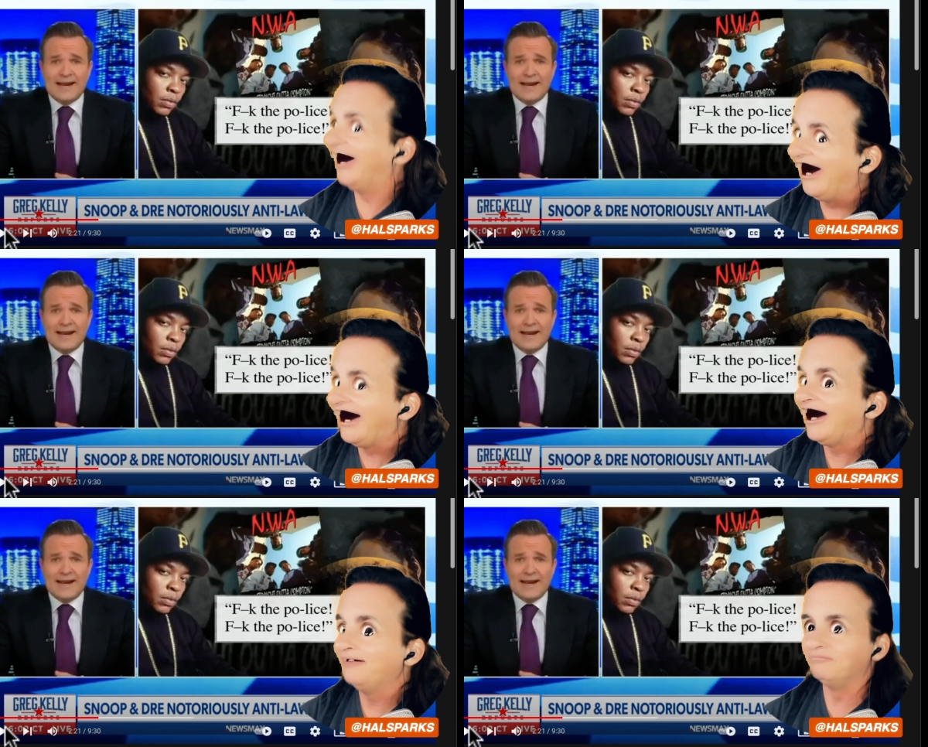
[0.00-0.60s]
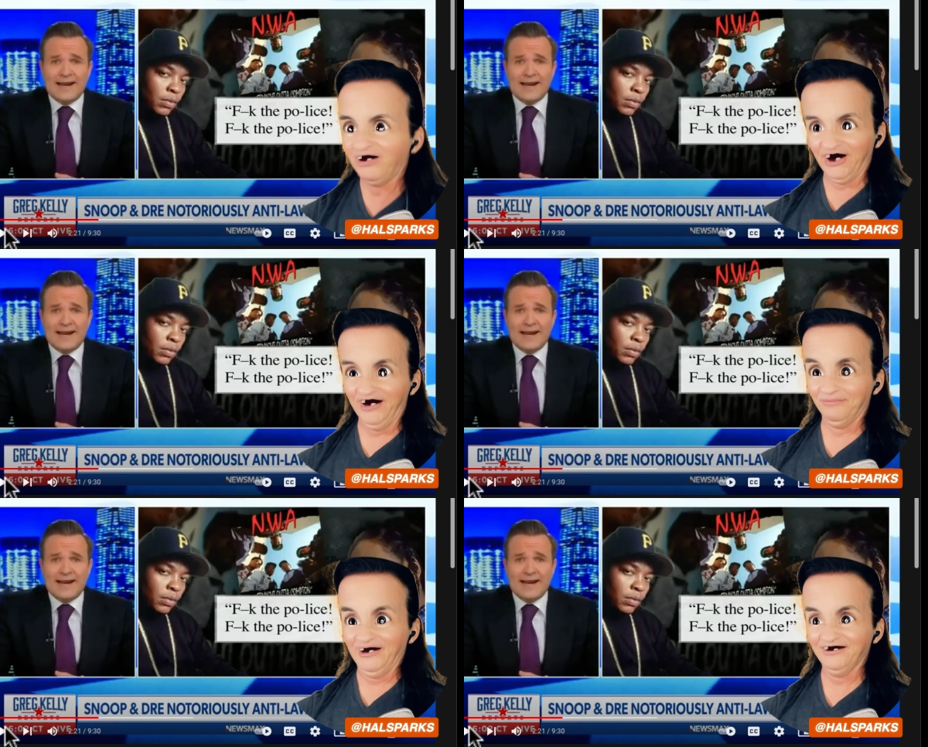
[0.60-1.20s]
Speaker 1: my name is.
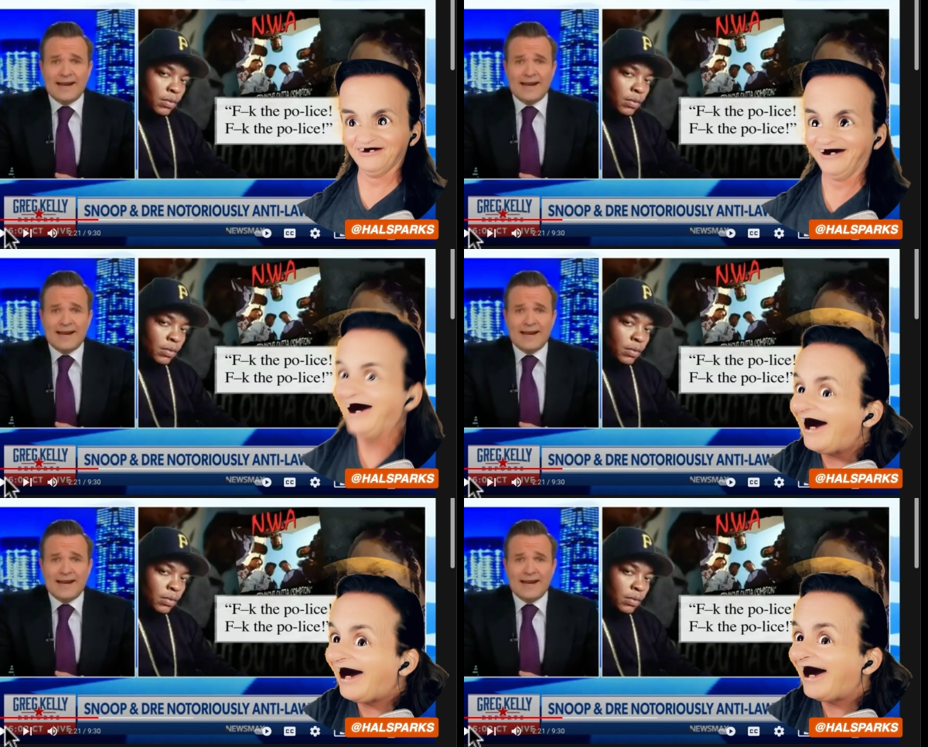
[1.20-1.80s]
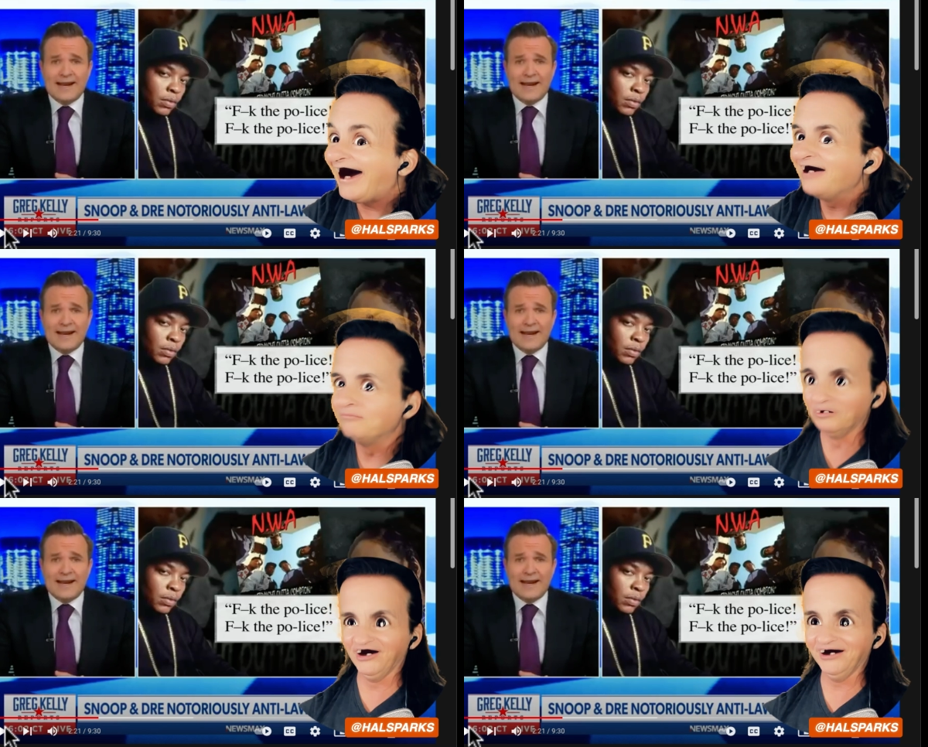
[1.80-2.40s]
Hi, my name
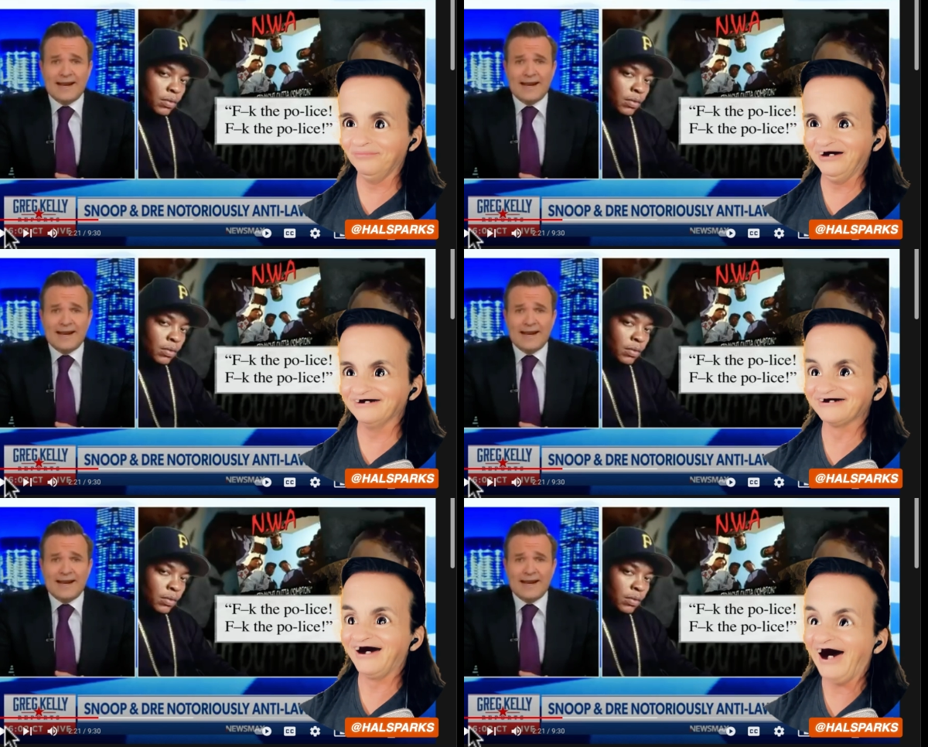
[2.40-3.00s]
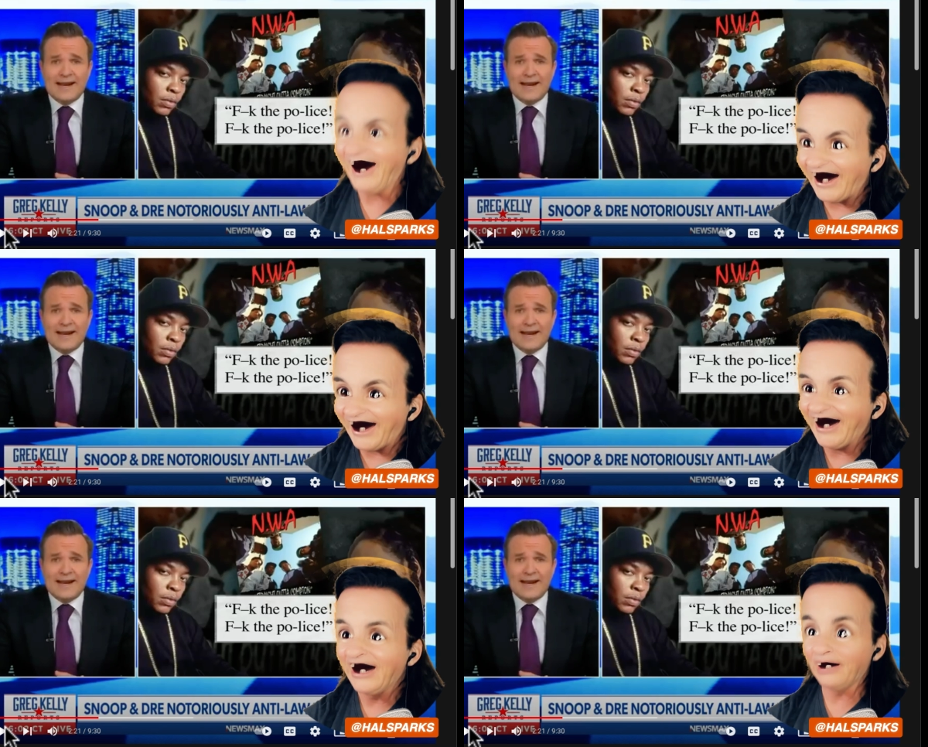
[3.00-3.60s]
is. Hi, I'm
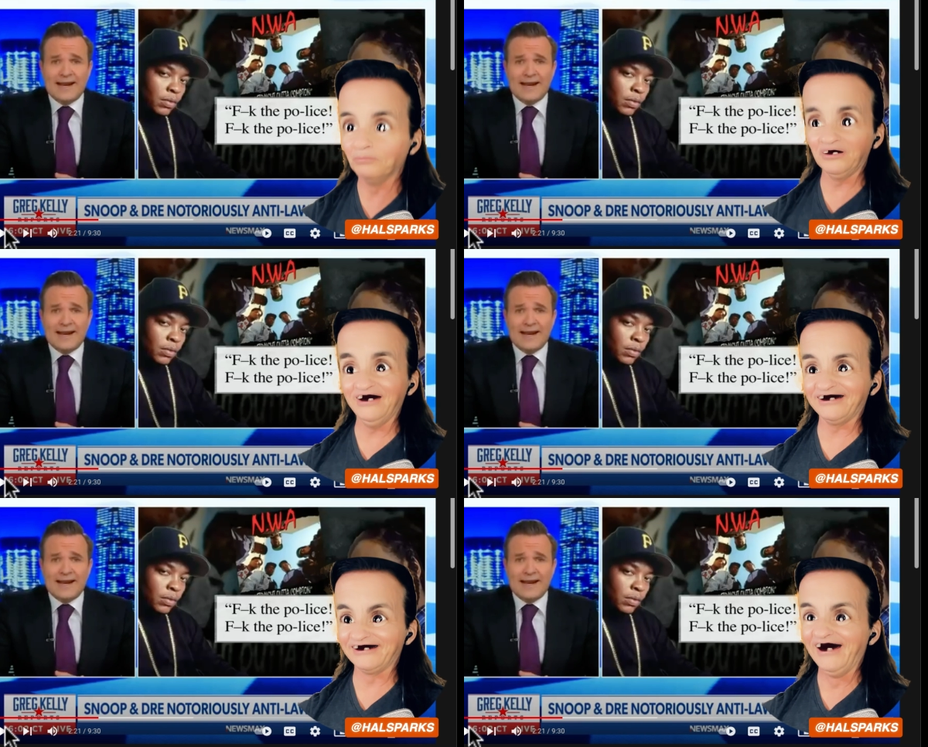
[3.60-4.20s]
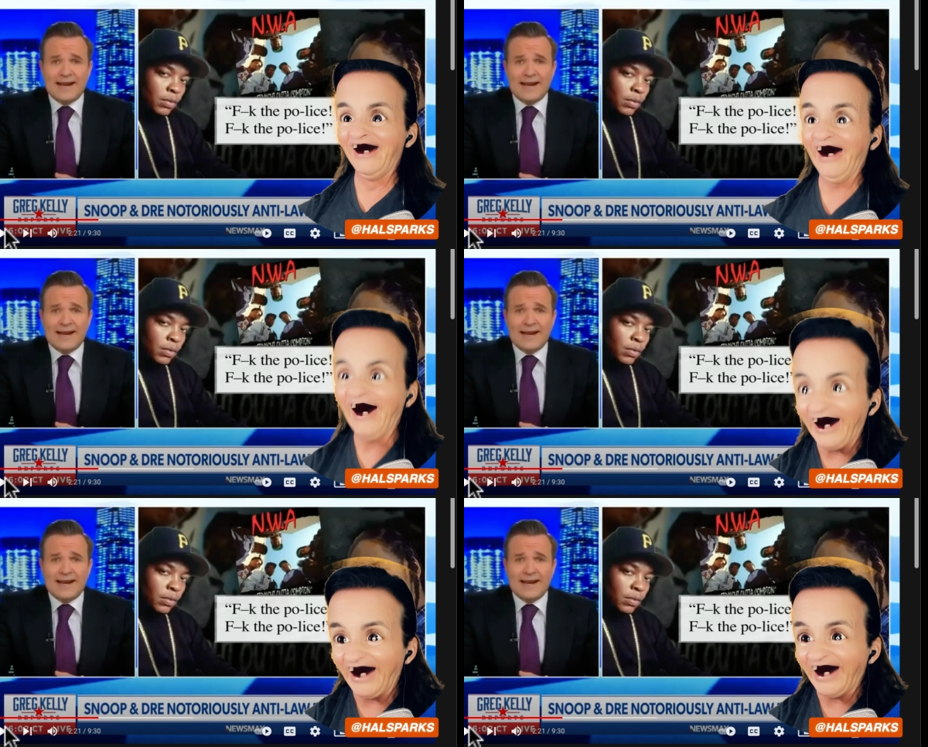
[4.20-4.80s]
getting
Speaker 2: Hi
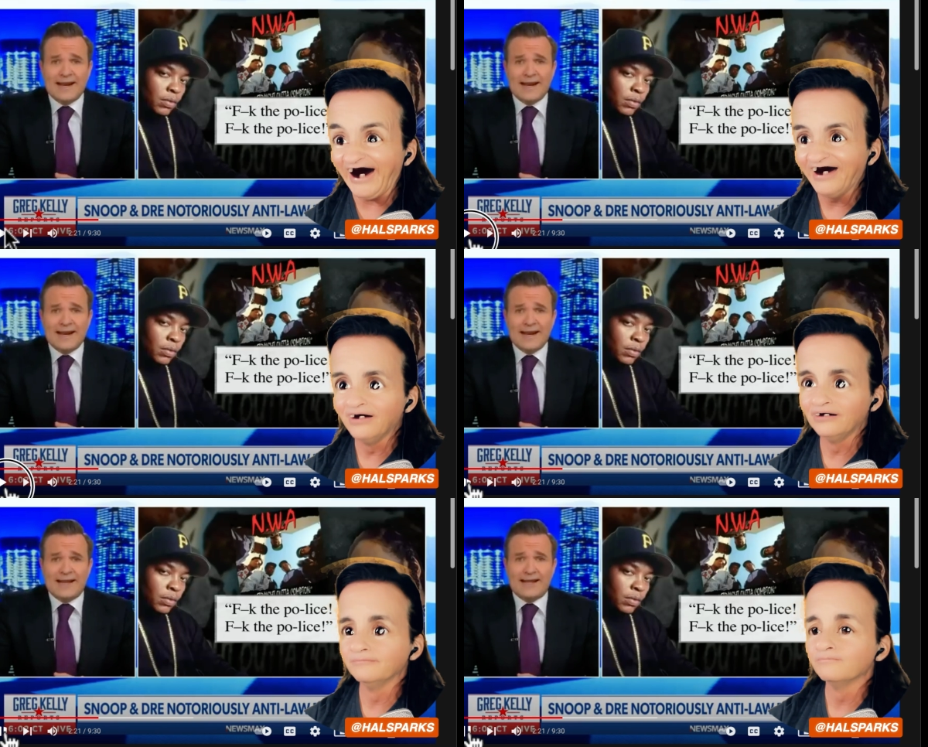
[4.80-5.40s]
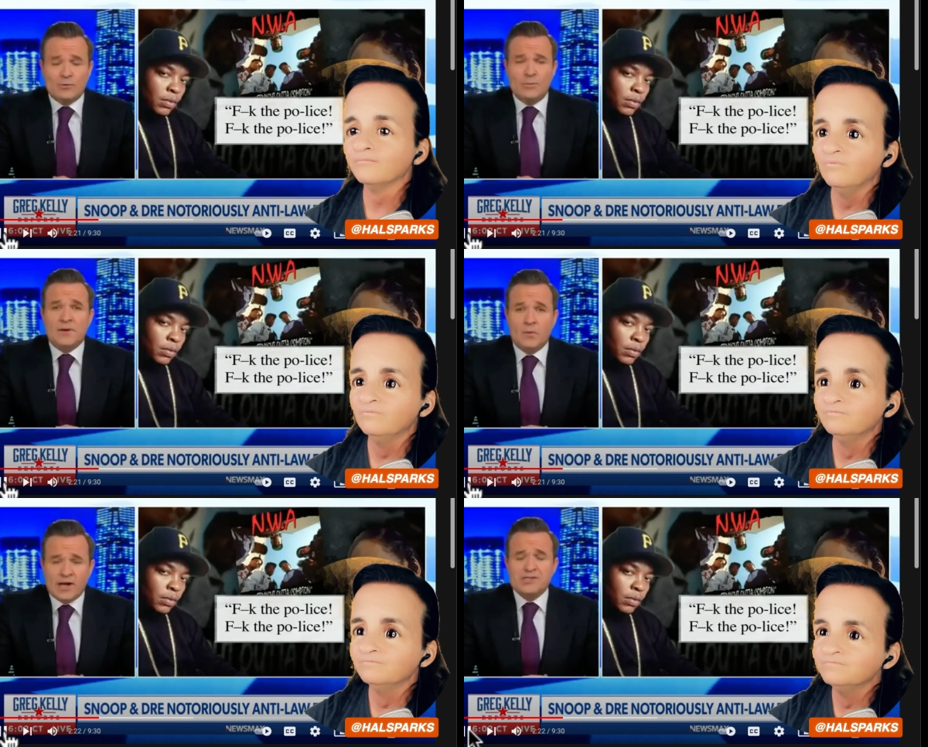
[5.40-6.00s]

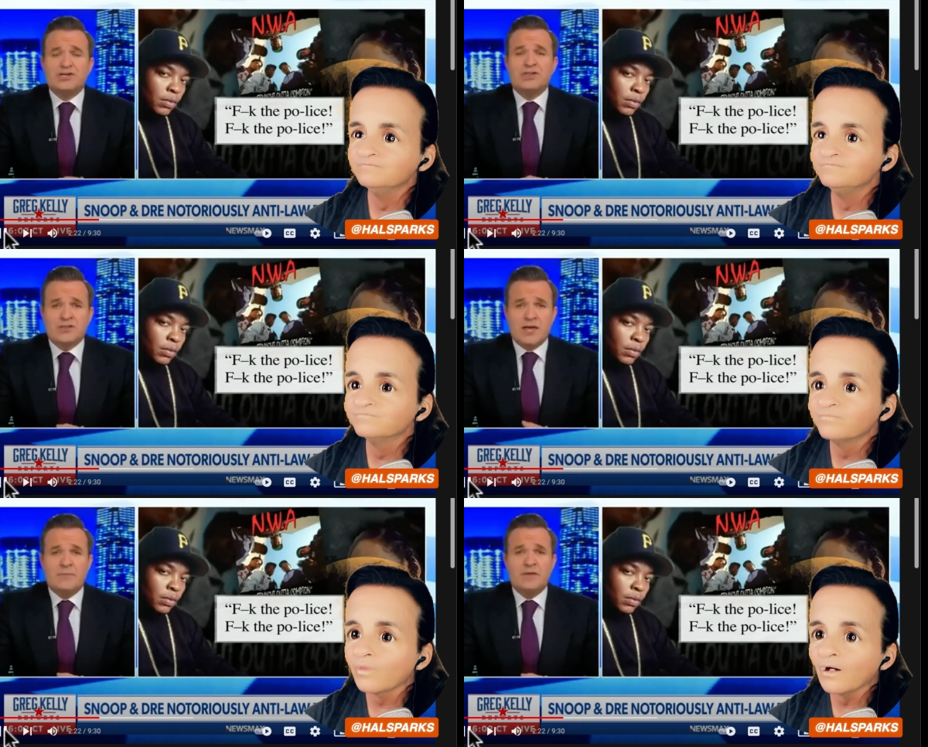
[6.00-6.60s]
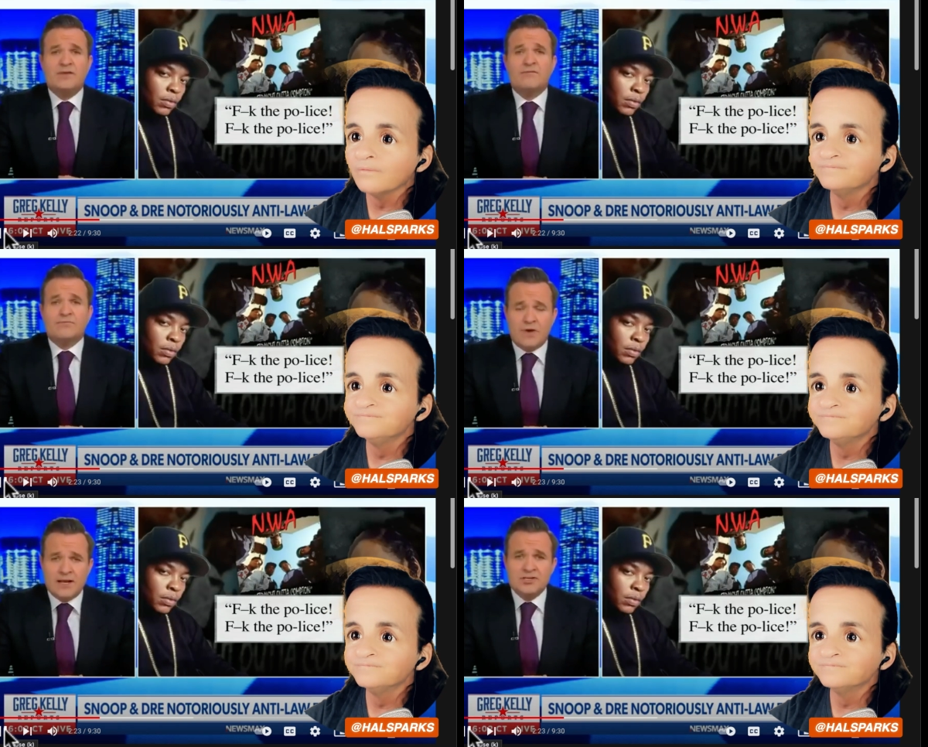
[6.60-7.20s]
watching them and their
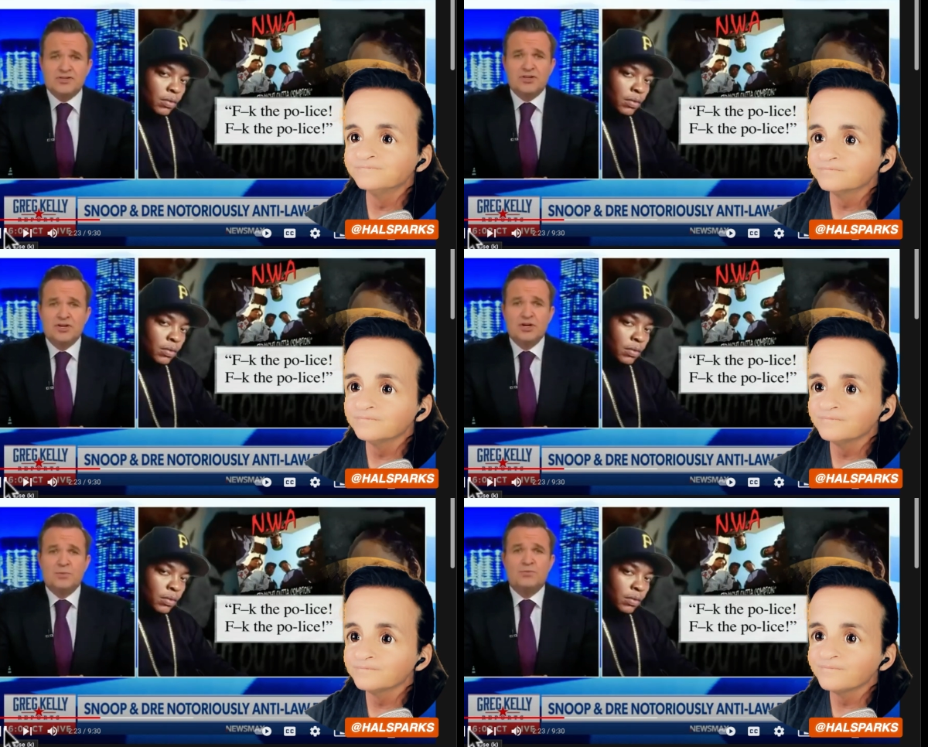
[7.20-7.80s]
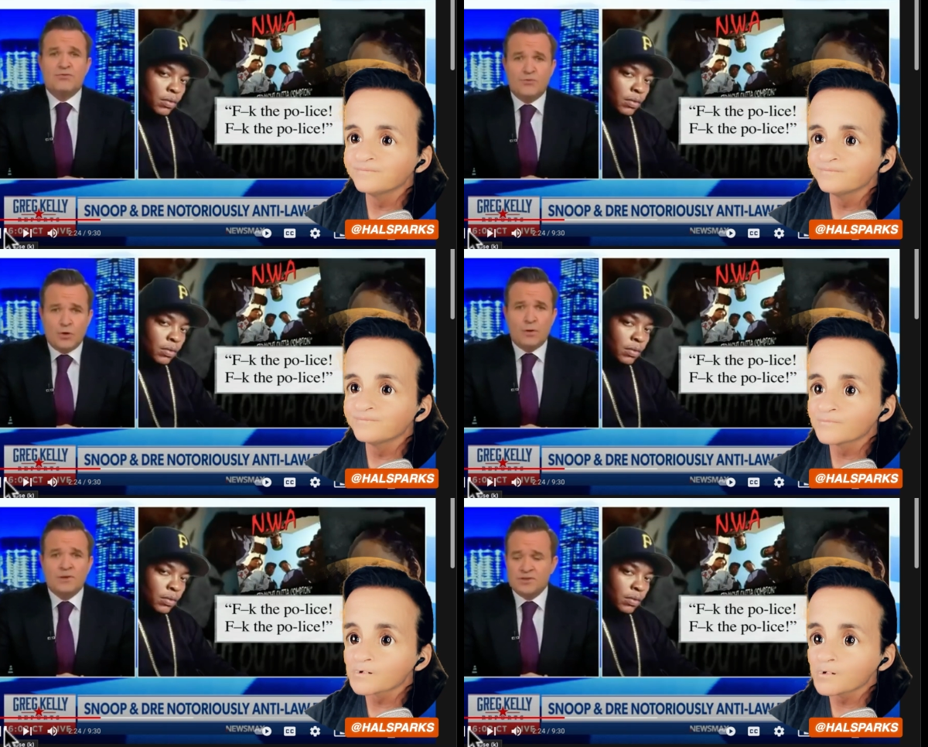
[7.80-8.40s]
friends perform at the Super